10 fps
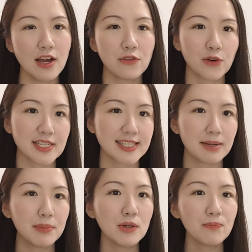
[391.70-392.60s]
For
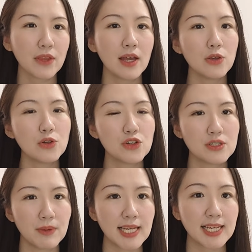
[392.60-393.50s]
example, you
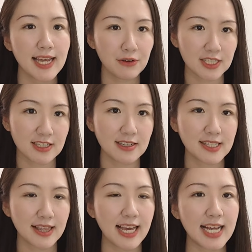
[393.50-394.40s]
could pick
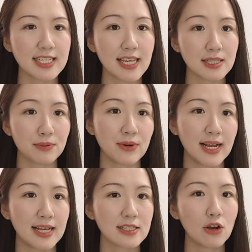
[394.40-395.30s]
characters that
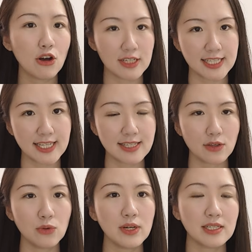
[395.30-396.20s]
express qualities
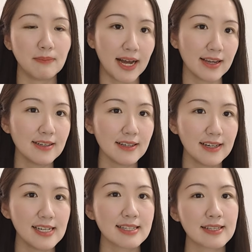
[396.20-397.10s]
you admire,
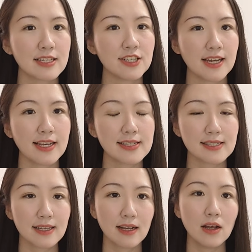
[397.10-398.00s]
such
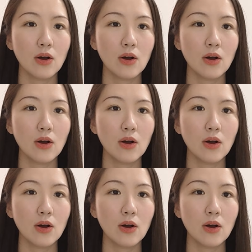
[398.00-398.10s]
as